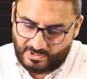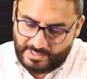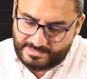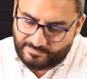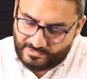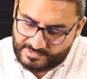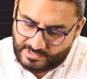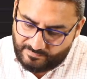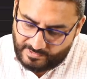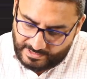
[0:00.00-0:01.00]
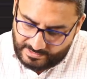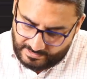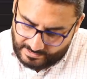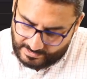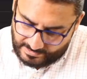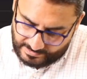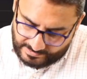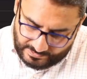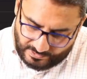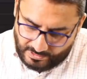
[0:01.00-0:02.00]
let's first convert it. This
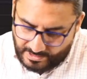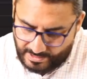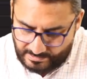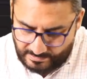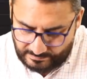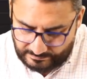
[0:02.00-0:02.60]
is NOT gate.